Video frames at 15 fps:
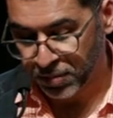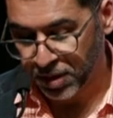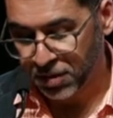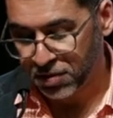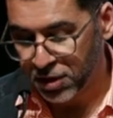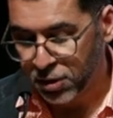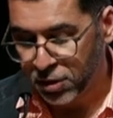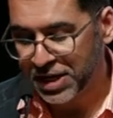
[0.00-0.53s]

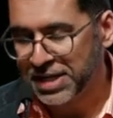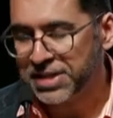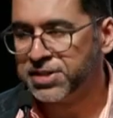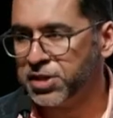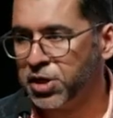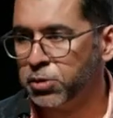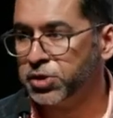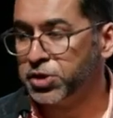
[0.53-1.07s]
There is
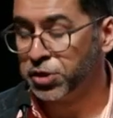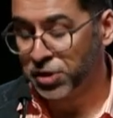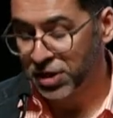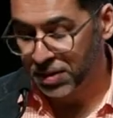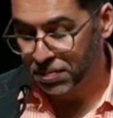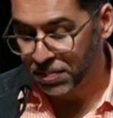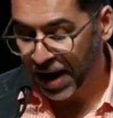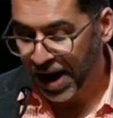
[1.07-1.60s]
no turning
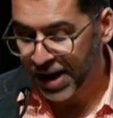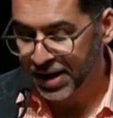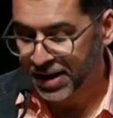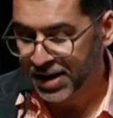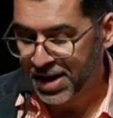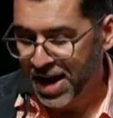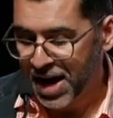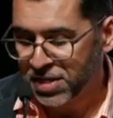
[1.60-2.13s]
back,
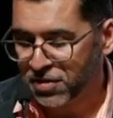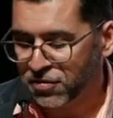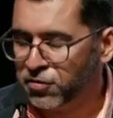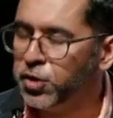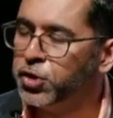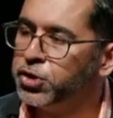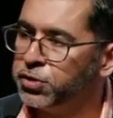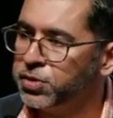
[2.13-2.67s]
and the
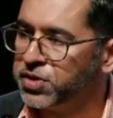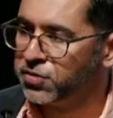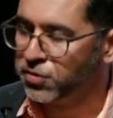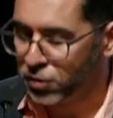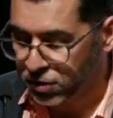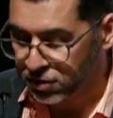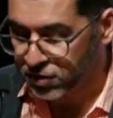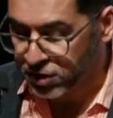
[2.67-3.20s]
future is
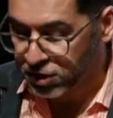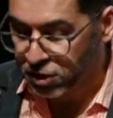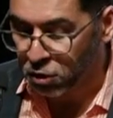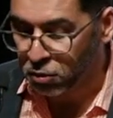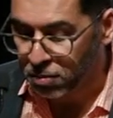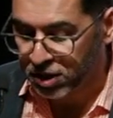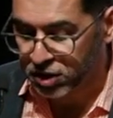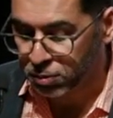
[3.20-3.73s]
full of so
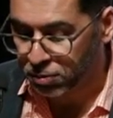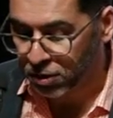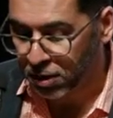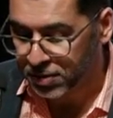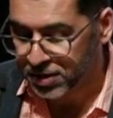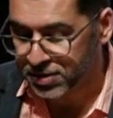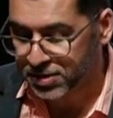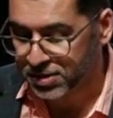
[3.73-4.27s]
much
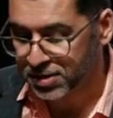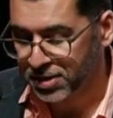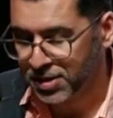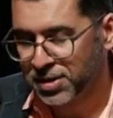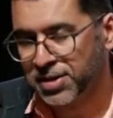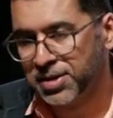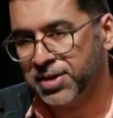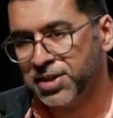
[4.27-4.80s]
promise.
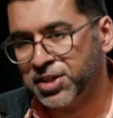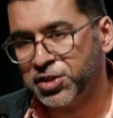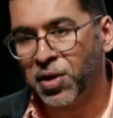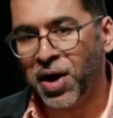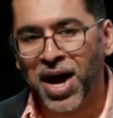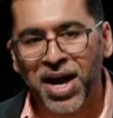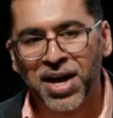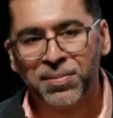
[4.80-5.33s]
So
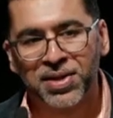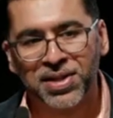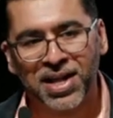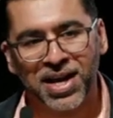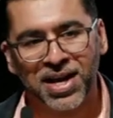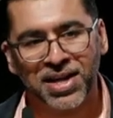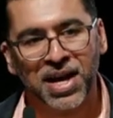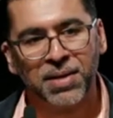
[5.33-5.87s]
I'm
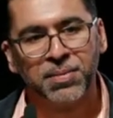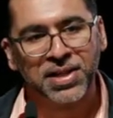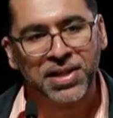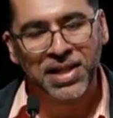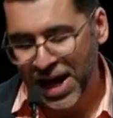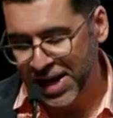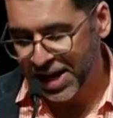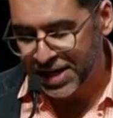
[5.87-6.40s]
glad. I'm
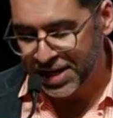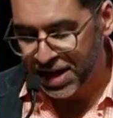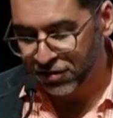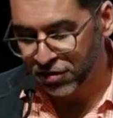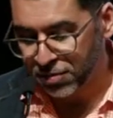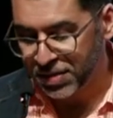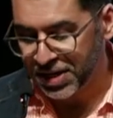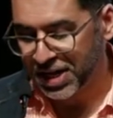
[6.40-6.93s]
glad I never
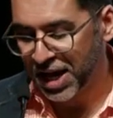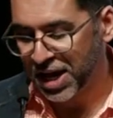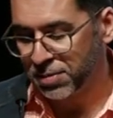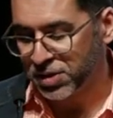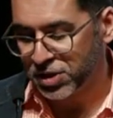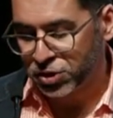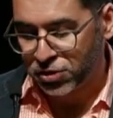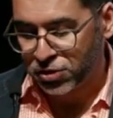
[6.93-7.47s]
became a
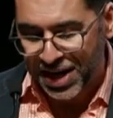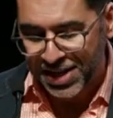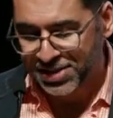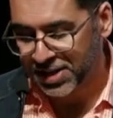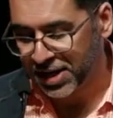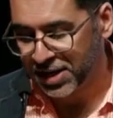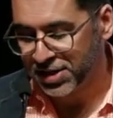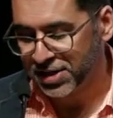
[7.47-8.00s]

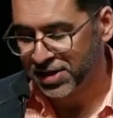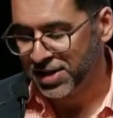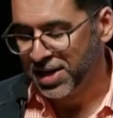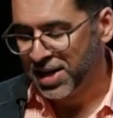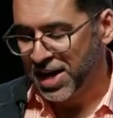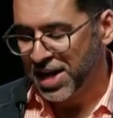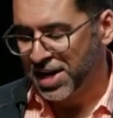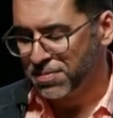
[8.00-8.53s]
translator,
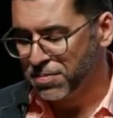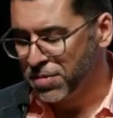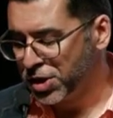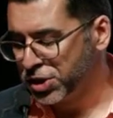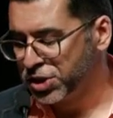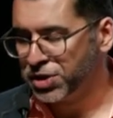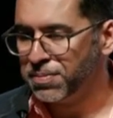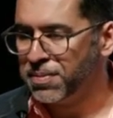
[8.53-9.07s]
an
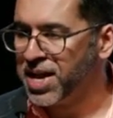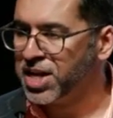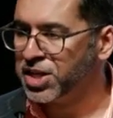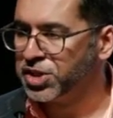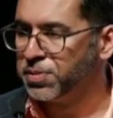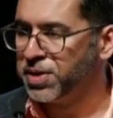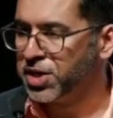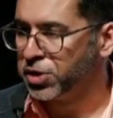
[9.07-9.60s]
emergency management or